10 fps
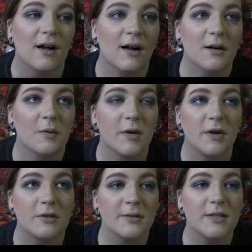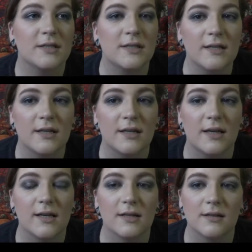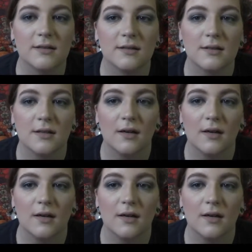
Another reason is